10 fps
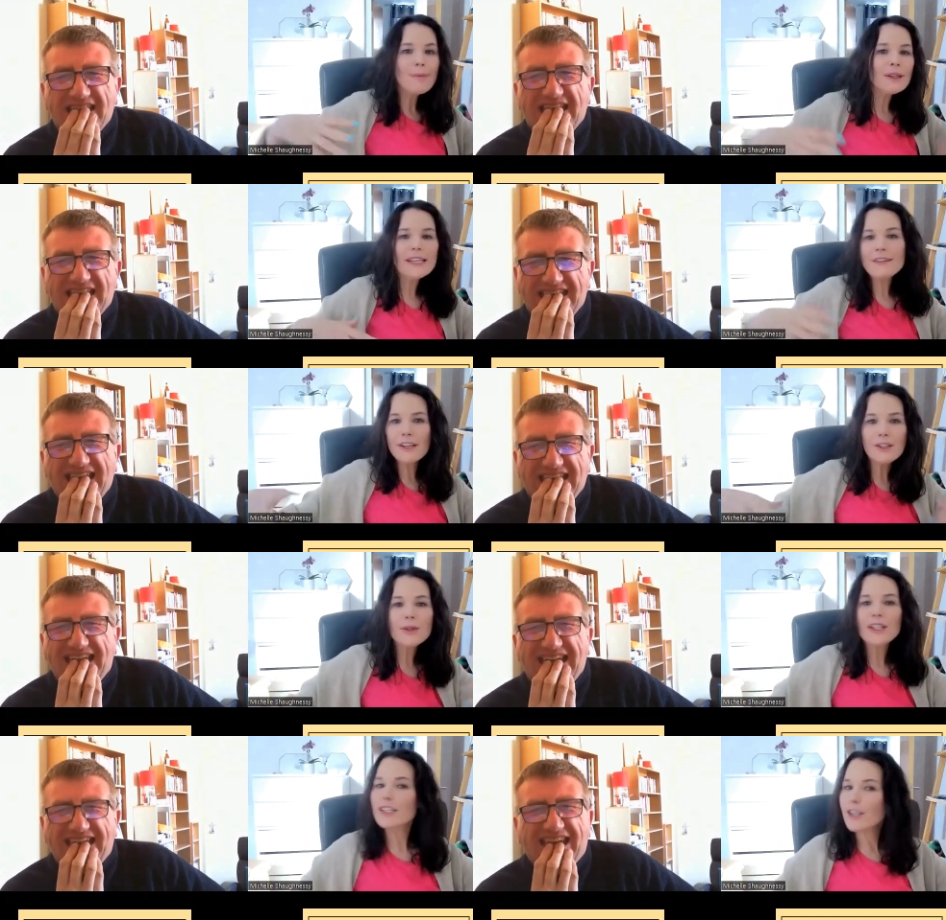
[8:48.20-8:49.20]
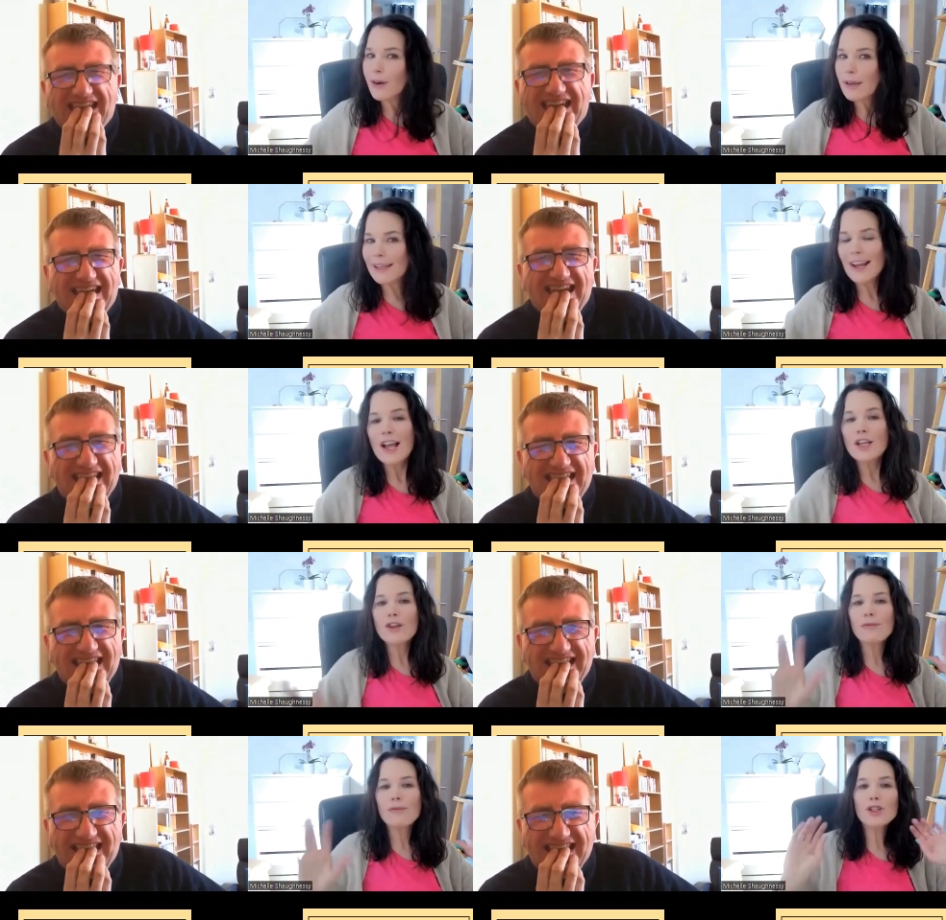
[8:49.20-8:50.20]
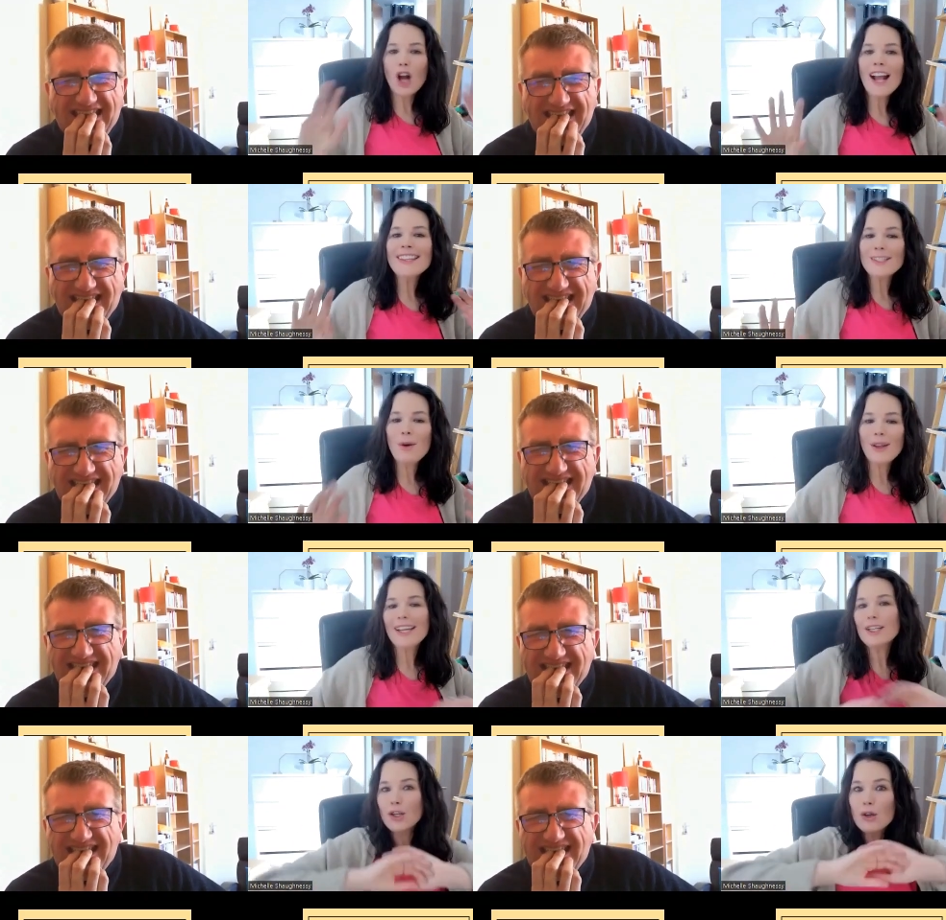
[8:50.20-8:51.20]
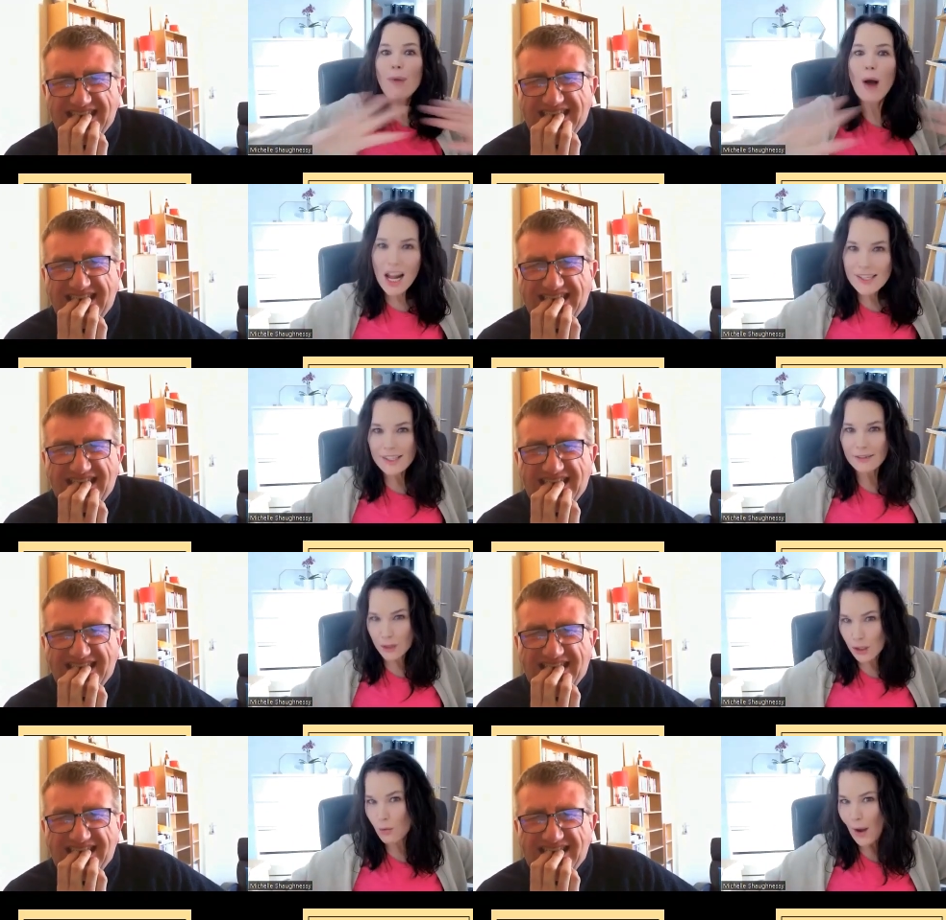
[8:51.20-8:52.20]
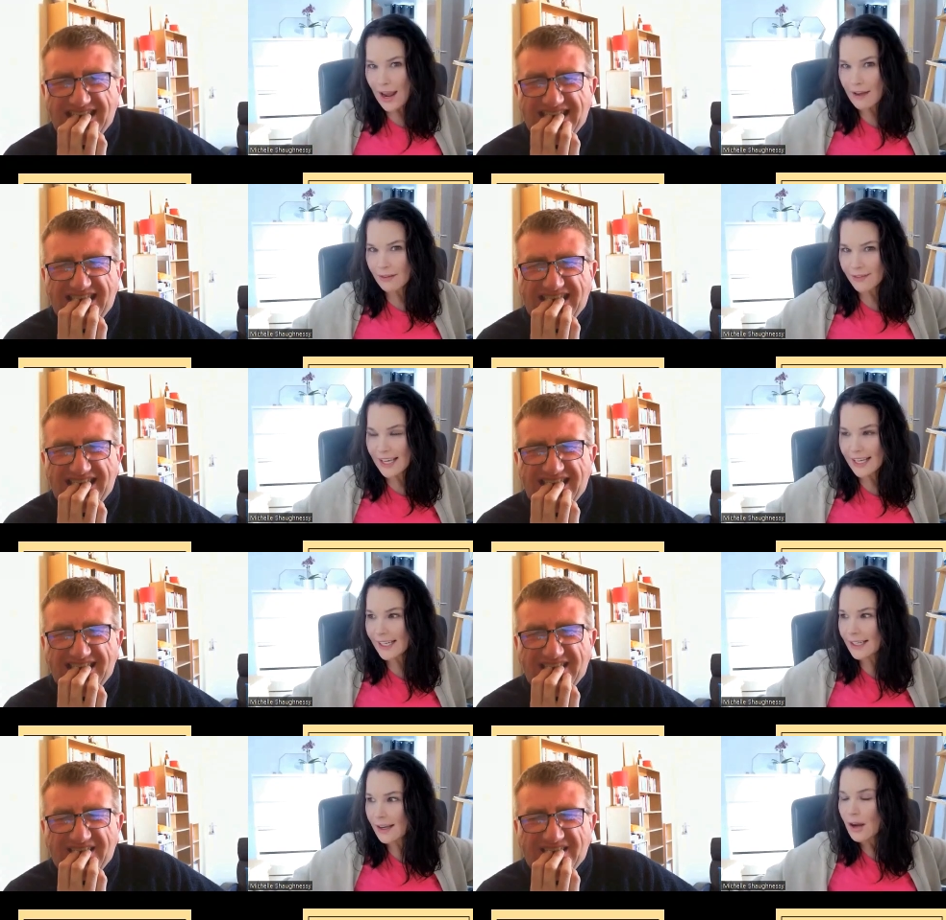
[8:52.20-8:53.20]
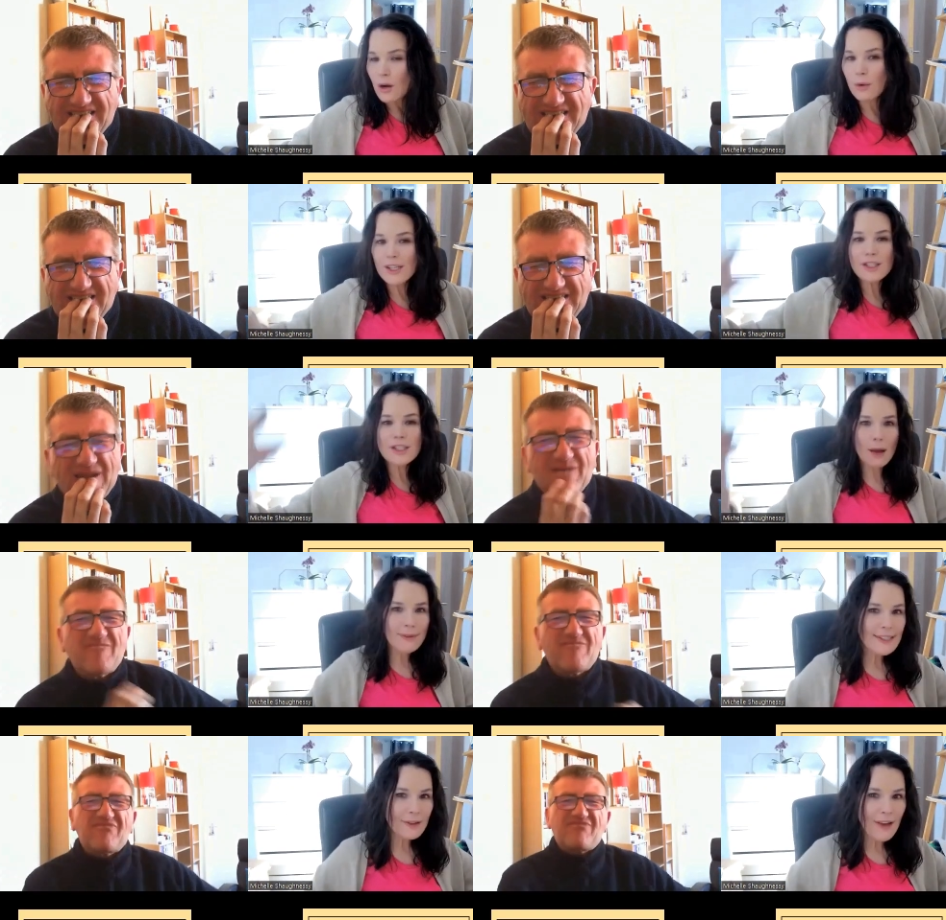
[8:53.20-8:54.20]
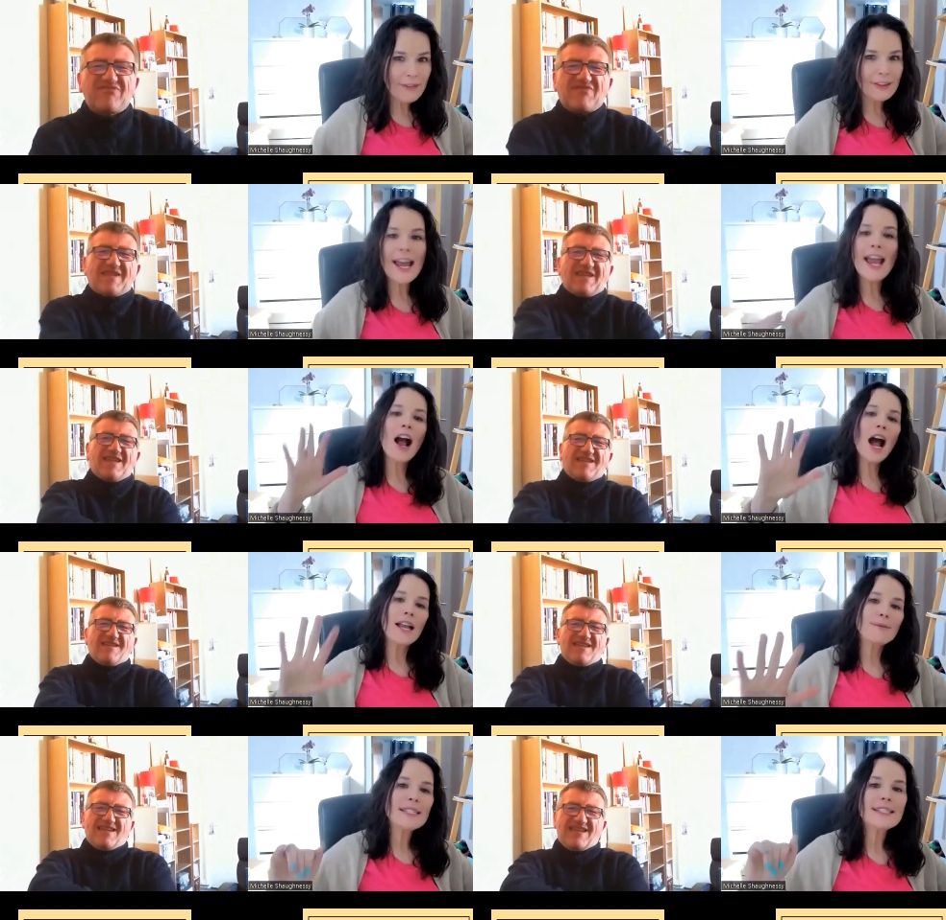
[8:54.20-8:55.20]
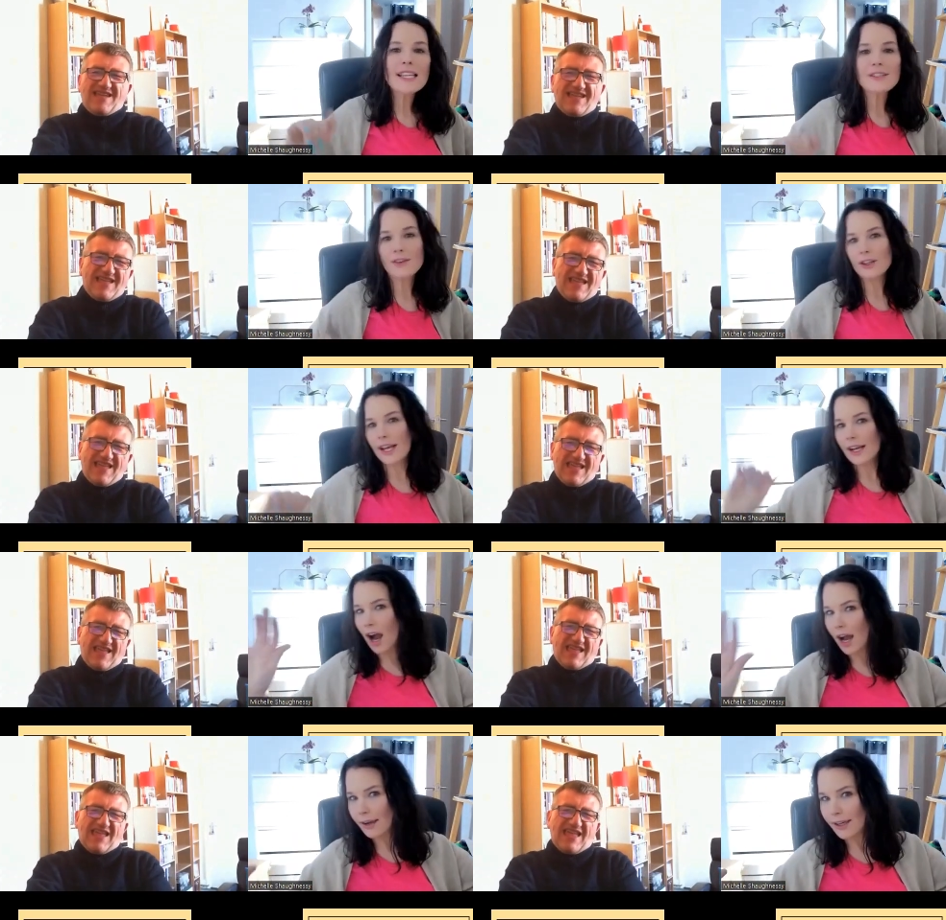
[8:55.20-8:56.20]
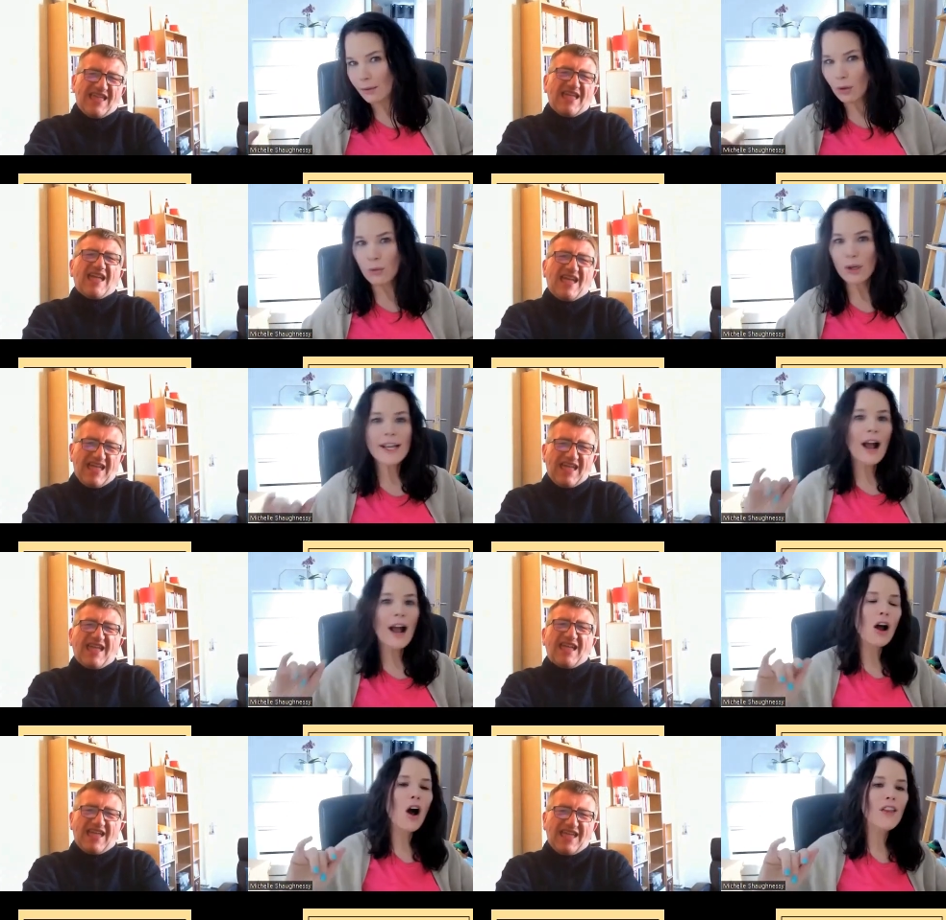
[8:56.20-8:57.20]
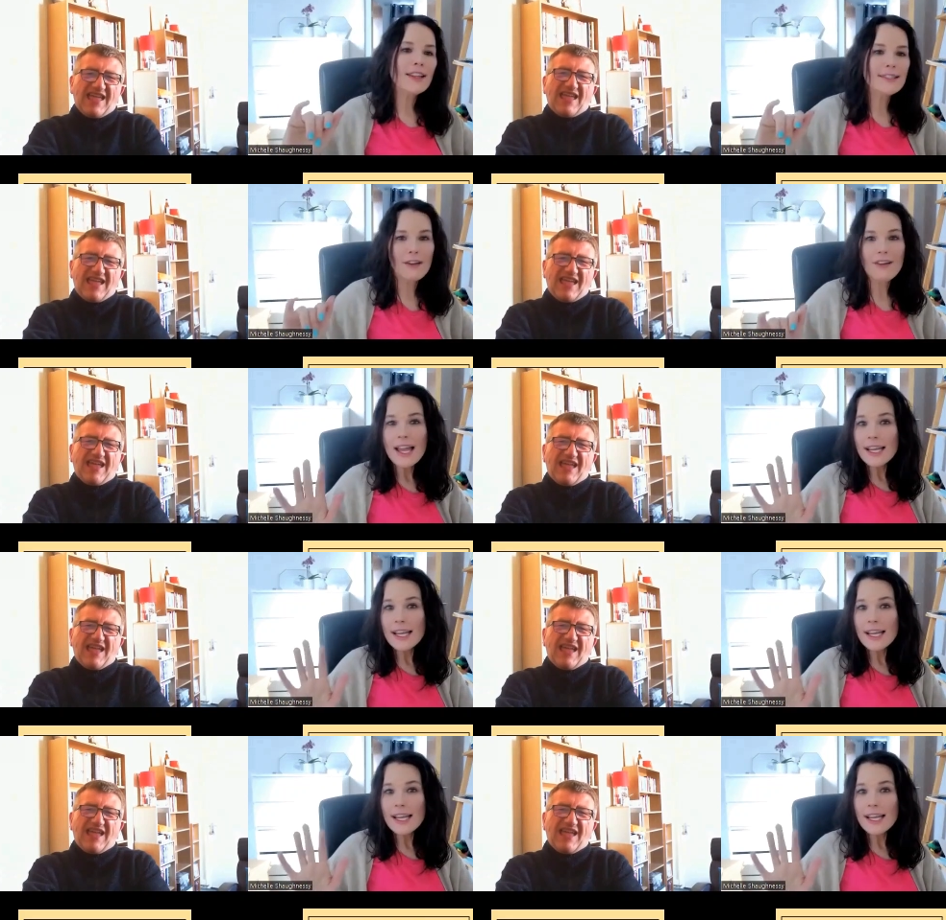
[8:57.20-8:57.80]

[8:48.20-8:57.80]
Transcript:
Speaker 1: believe it, you can, you know what I mean? So I've been trying this whole like new positive, new wave of thinking where I just tell myself every day, I am successful. Like, I, it will work out, all that stuff.